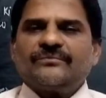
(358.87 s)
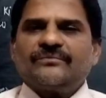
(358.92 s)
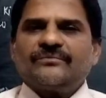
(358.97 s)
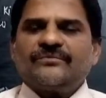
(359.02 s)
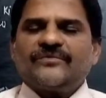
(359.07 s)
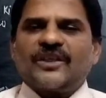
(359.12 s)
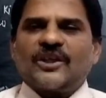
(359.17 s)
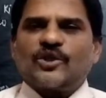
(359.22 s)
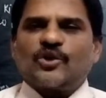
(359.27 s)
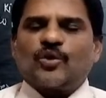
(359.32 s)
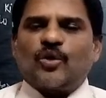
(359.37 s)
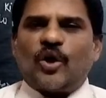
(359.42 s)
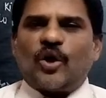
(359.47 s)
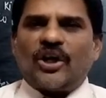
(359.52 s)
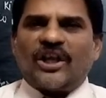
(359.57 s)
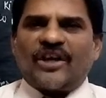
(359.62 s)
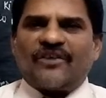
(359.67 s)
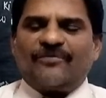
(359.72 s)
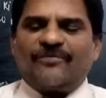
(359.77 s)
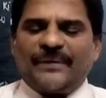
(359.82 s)
the
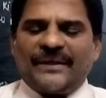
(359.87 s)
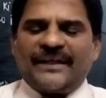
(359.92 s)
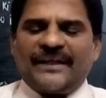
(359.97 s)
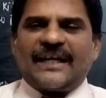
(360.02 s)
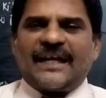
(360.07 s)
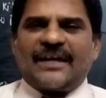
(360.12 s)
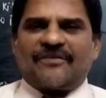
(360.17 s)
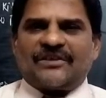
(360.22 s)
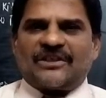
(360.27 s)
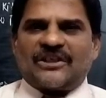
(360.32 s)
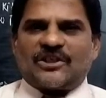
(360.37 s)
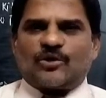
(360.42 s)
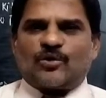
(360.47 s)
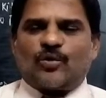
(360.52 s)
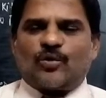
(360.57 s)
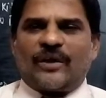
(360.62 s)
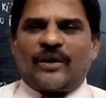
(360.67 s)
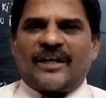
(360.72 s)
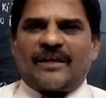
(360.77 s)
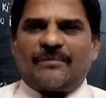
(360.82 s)
scholar of many languages.
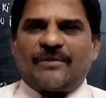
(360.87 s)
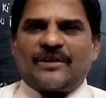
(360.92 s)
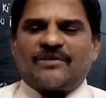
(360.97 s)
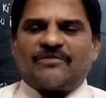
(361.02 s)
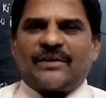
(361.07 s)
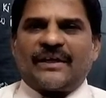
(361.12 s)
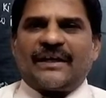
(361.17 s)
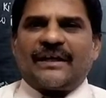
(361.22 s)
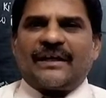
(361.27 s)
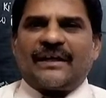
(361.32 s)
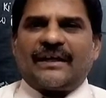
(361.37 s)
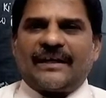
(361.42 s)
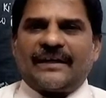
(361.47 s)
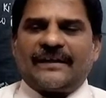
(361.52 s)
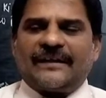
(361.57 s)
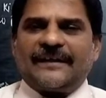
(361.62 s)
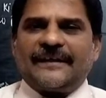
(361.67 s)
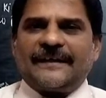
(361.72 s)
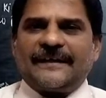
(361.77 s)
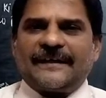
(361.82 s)
Scholar means very
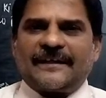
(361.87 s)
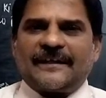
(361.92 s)
highly